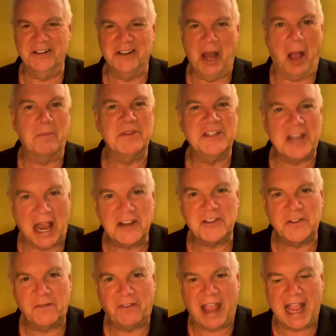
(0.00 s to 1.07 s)
obsessed
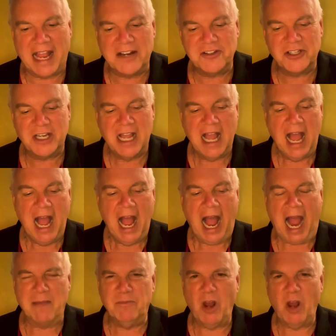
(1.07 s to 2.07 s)
fans. I'm